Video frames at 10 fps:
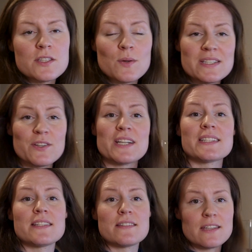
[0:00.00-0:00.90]
So as you
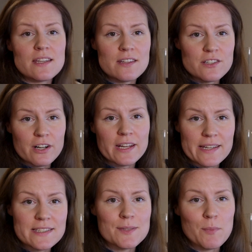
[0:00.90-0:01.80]
guys can see, the dark
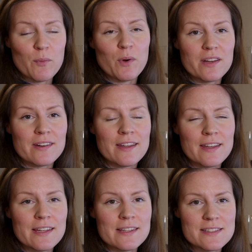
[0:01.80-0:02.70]
academia one
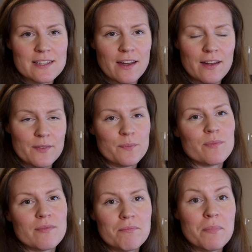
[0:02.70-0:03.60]
is a
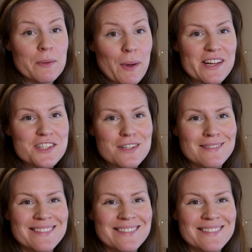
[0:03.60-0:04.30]
big match.